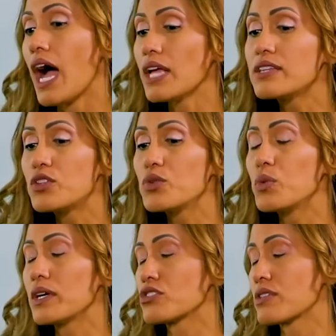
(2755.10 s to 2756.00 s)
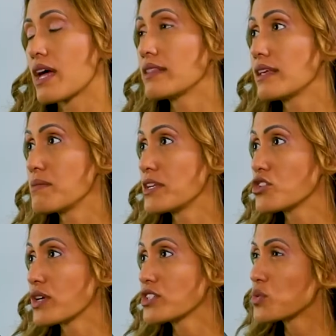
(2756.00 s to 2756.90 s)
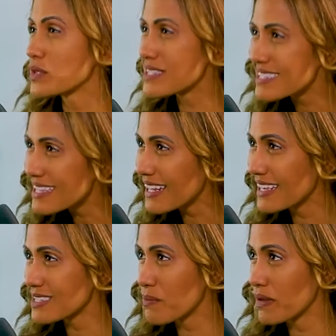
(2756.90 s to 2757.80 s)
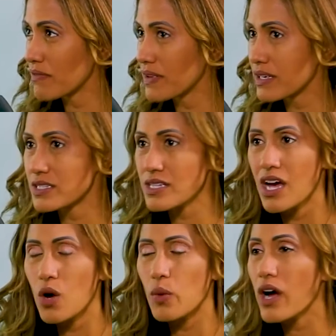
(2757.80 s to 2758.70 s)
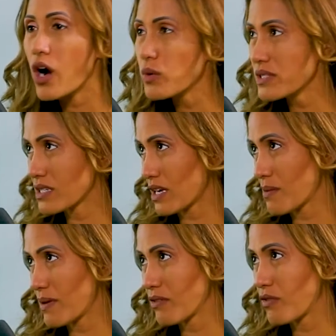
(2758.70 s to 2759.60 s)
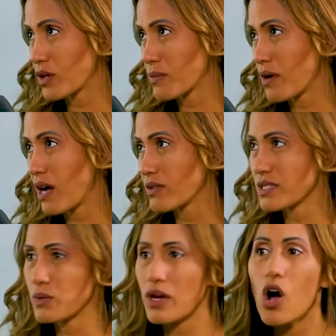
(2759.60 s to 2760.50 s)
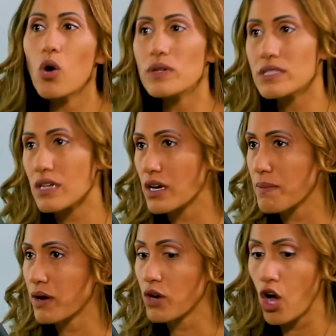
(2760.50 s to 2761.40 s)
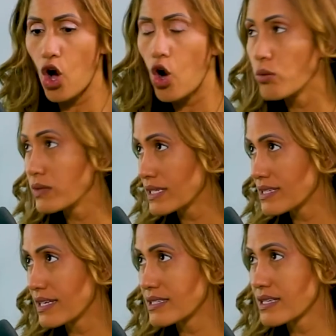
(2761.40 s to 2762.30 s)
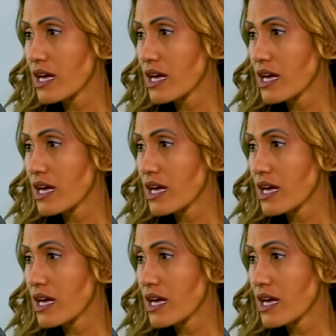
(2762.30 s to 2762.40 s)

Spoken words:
I do wish that the administration would see that as a benefit because we always talk about affordable housing. We always talk about homelessness.